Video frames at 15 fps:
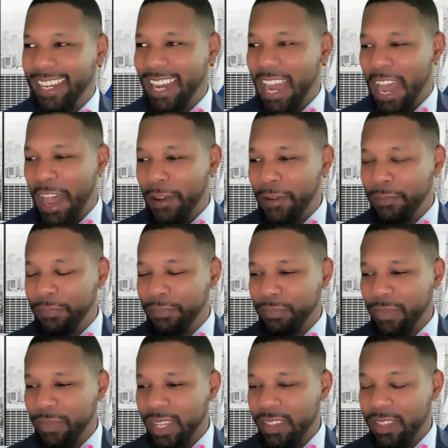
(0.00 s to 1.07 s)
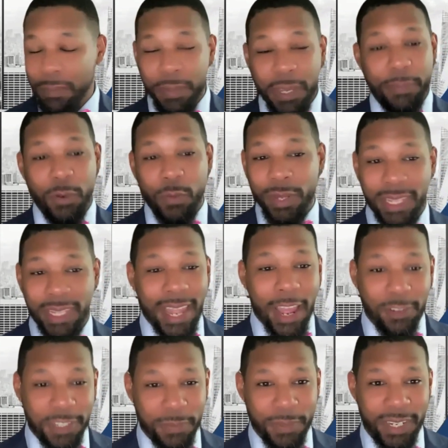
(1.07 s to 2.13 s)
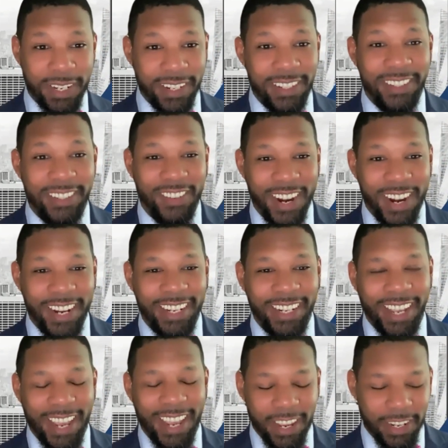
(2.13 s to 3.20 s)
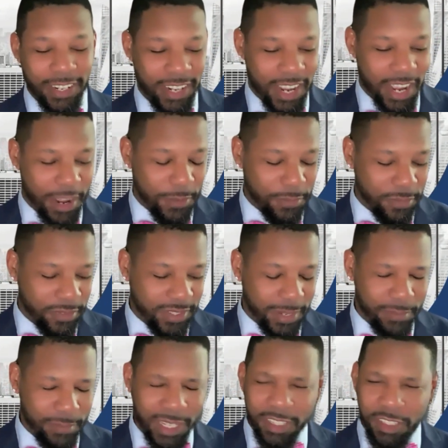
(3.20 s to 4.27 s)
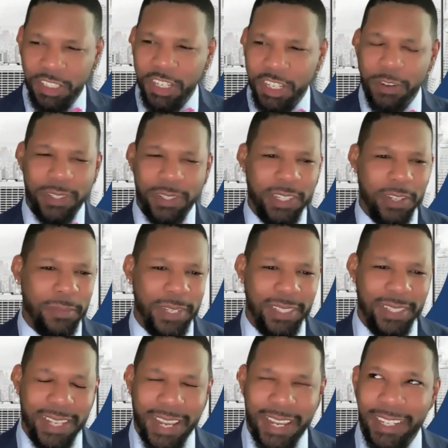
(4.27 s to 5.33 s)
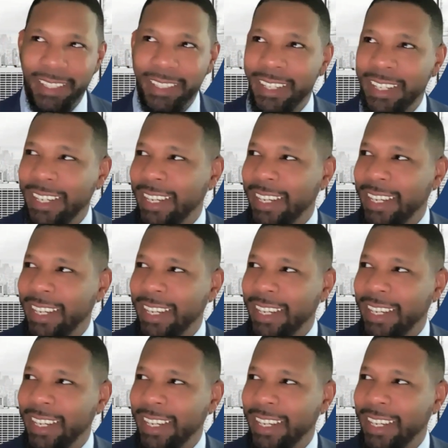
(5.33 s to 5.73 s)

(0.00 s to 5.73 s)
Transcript: the people with the loudspeaker, right? And something Gerald Tillman said,